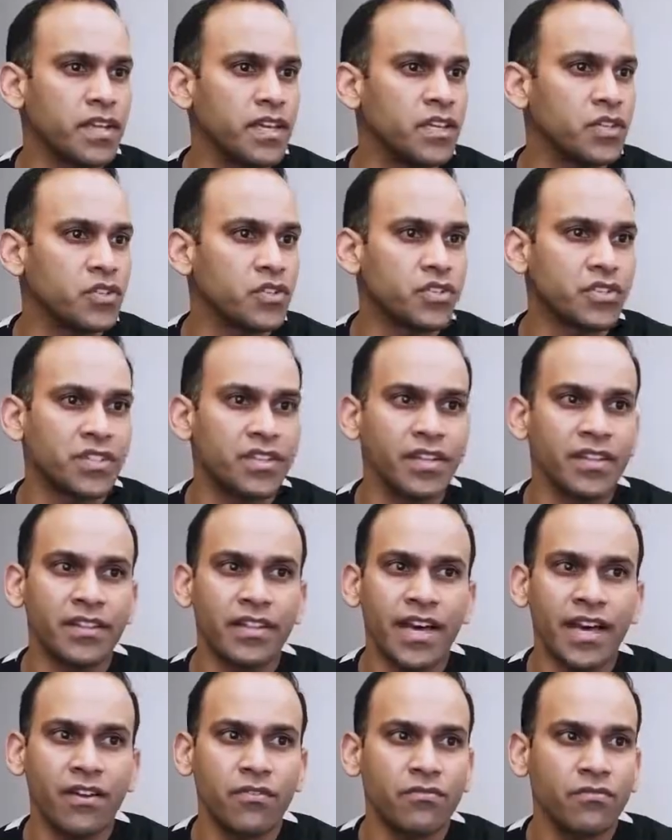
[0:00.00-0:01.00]
been interested
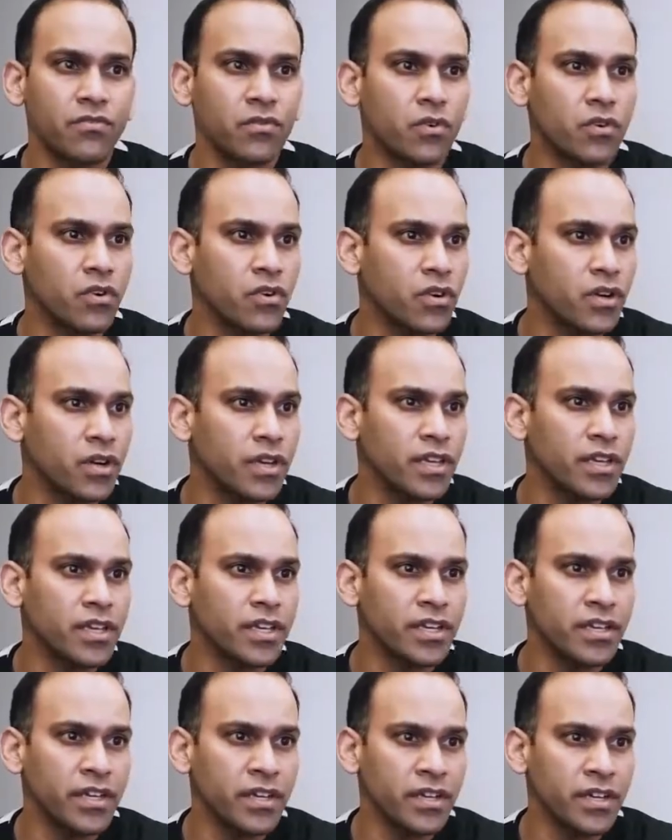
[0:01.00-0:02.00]
in that for
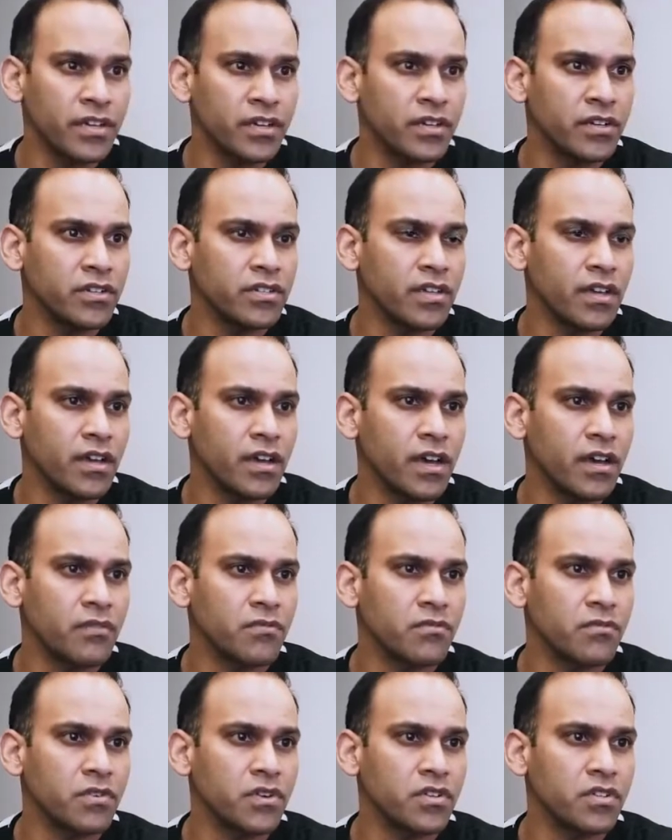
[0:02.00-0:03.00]
years. I
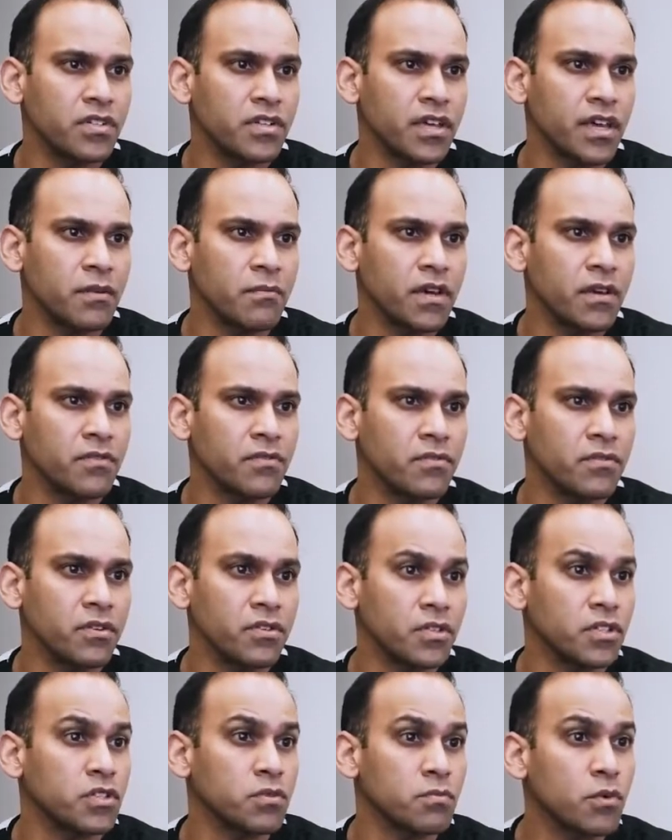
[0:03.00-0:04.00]
first had my
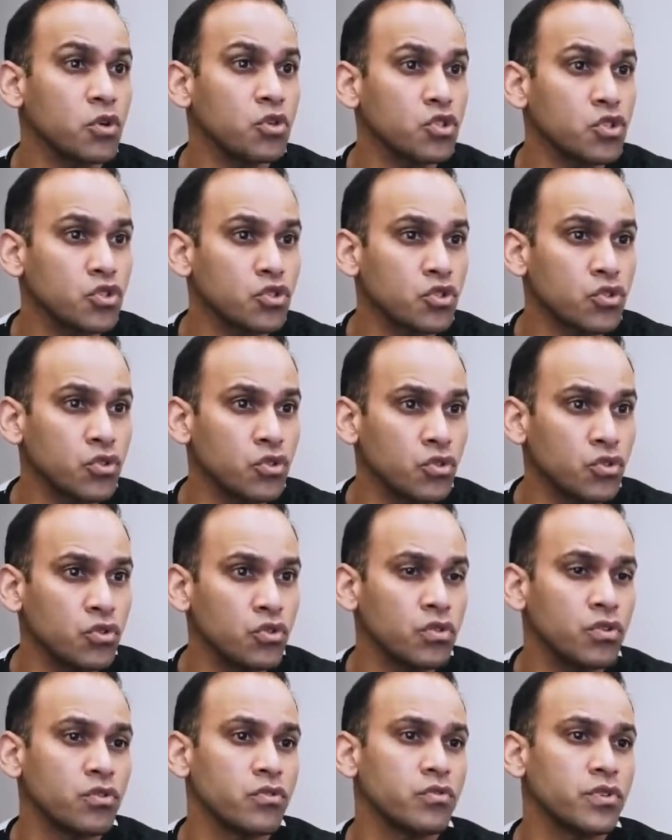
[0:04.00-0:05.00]
first exposure
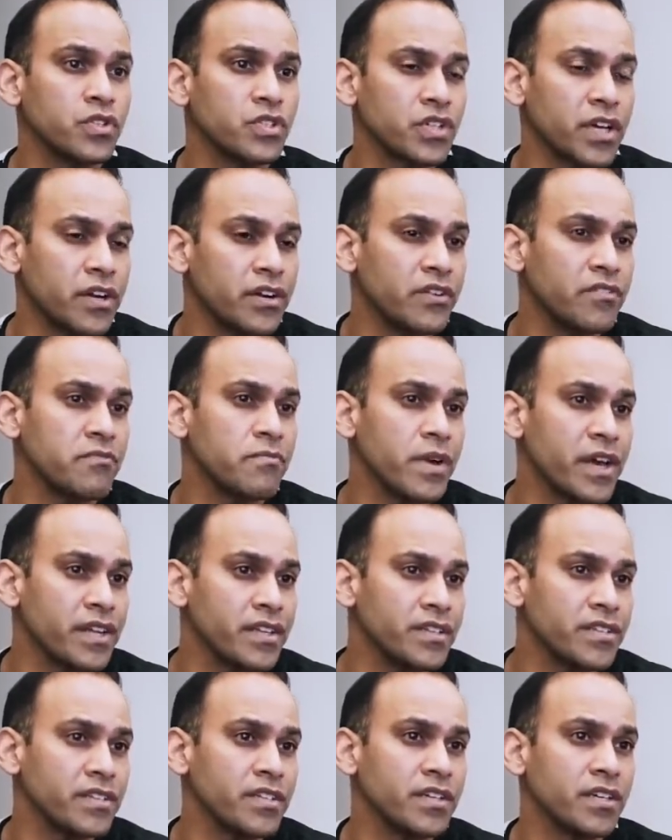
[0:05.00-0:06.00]
to regenerative
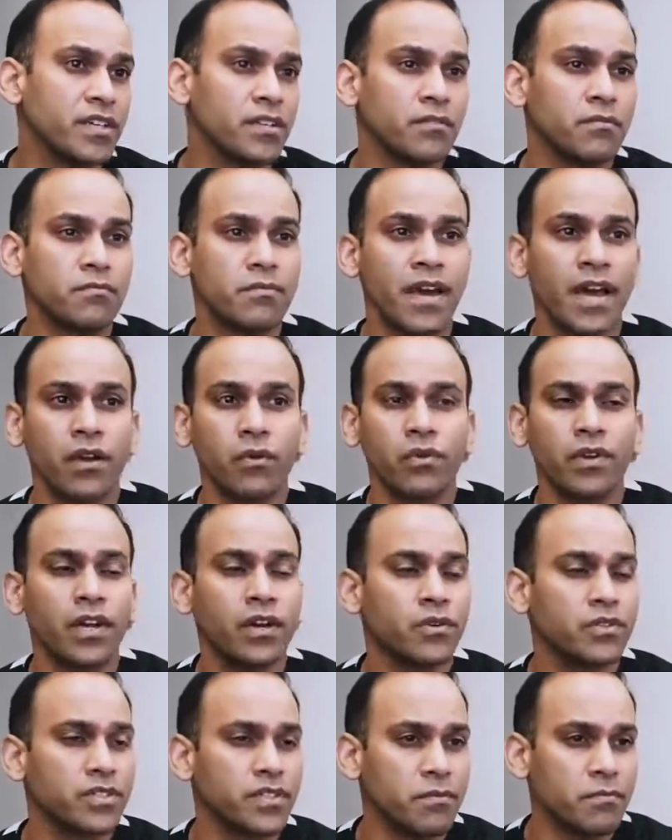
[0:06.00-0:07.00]
medicine back when
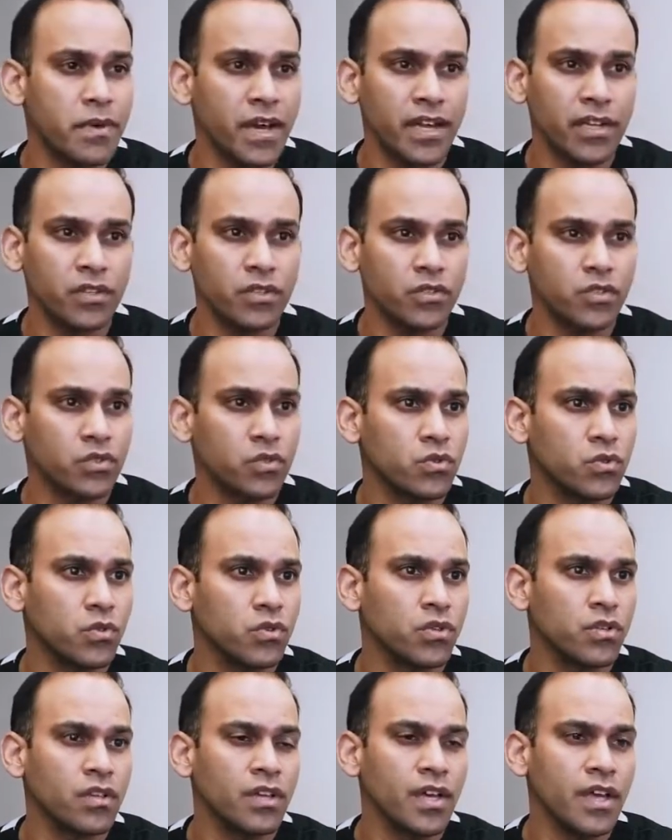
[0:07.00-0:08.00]
I was in medical
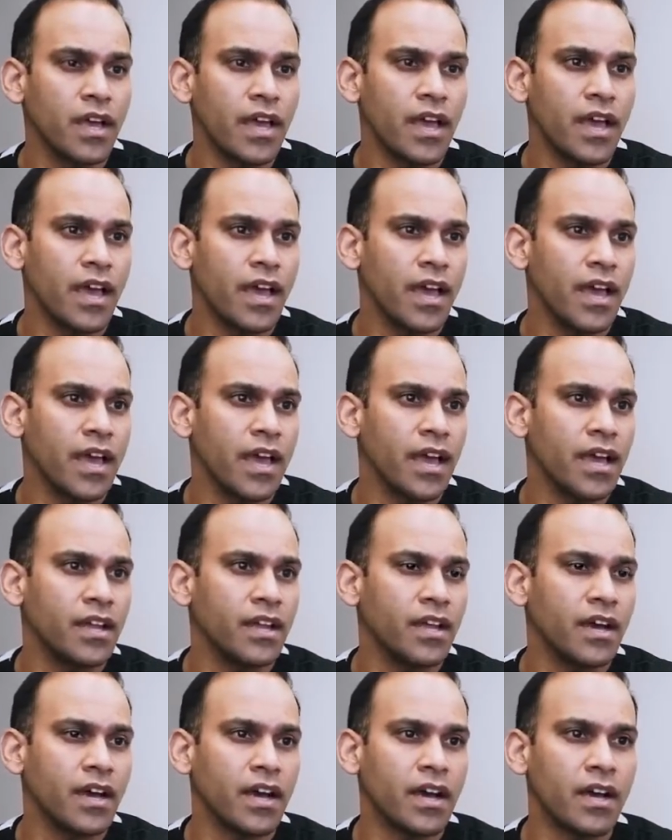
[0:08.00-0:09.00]
school,
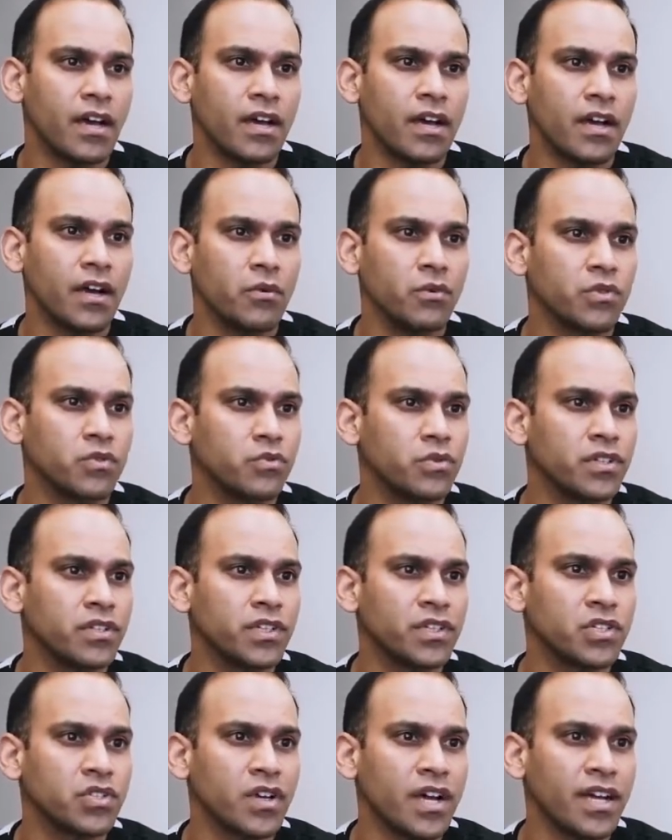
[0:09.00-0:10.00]
and I was
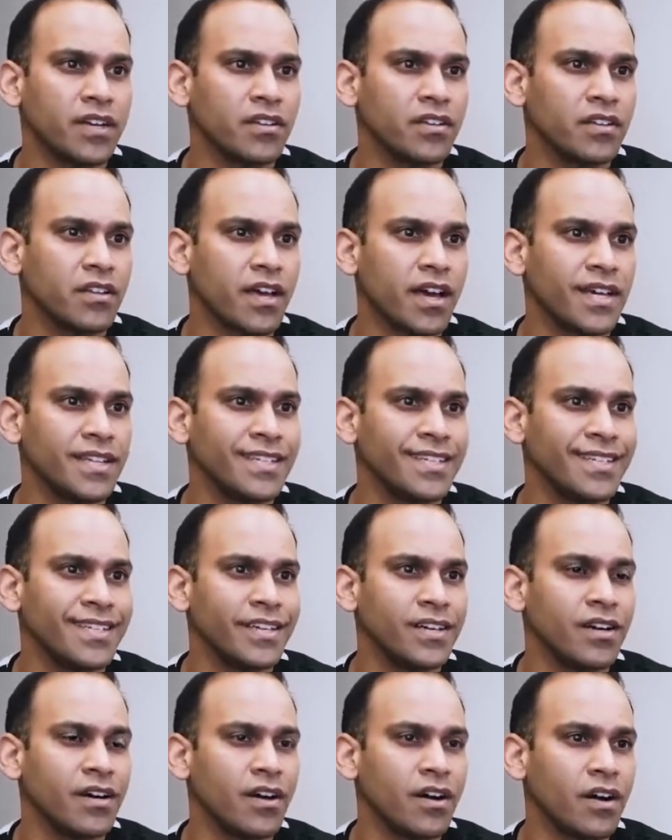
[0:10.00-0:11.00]
really attracted to the
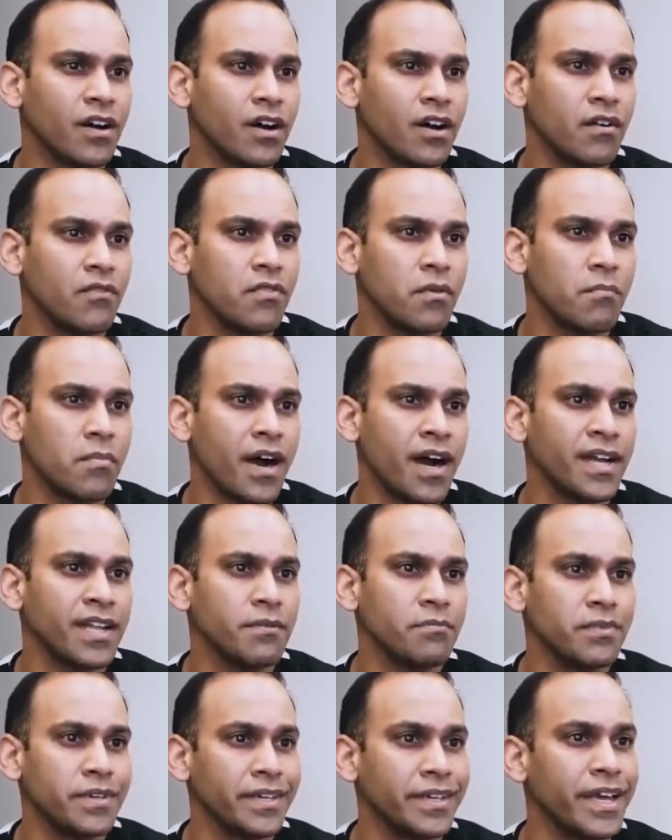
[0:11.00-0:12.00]
idea of the
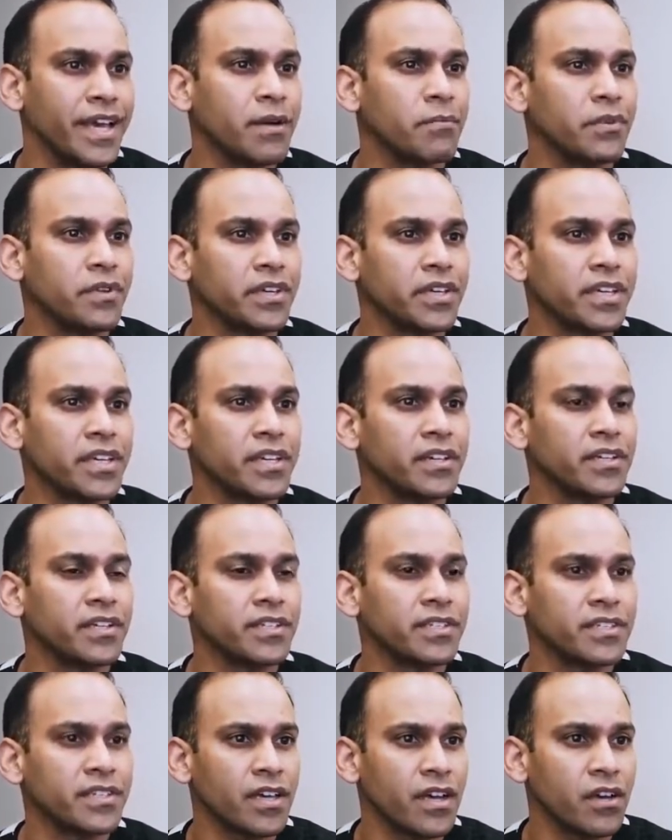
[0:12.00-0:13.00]
body being able to heal
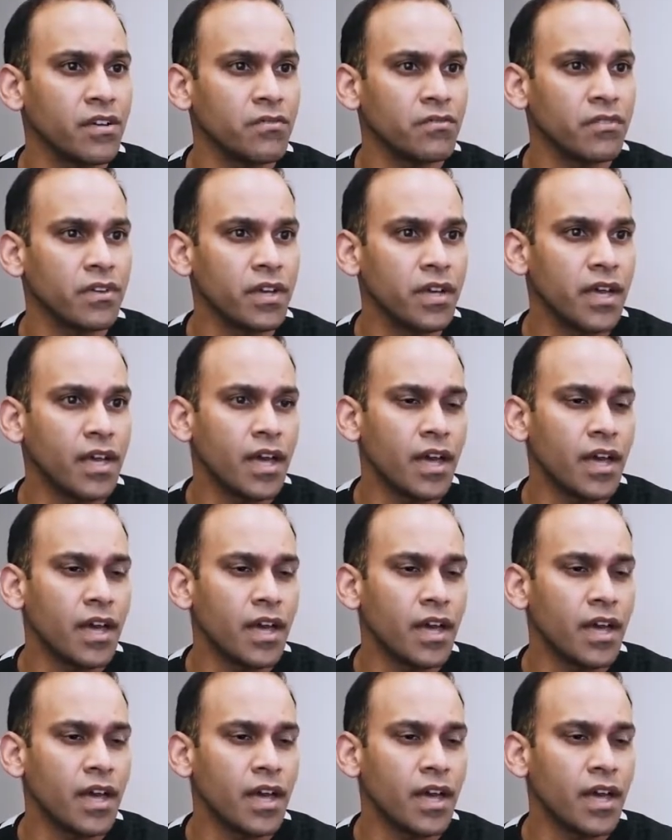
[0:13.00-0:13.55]
itself.